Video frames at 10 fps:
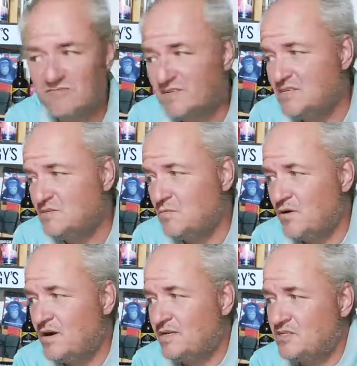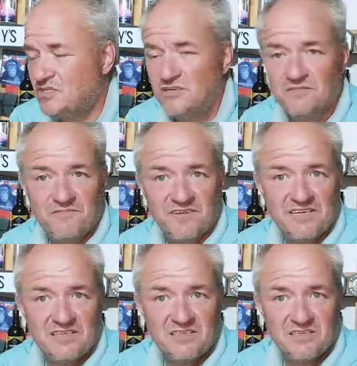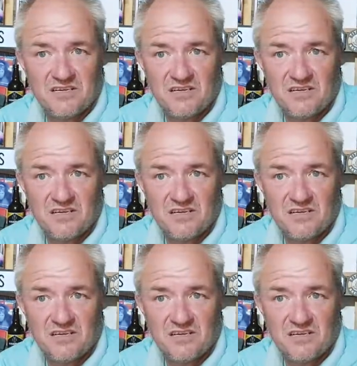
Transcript: reason why certain things,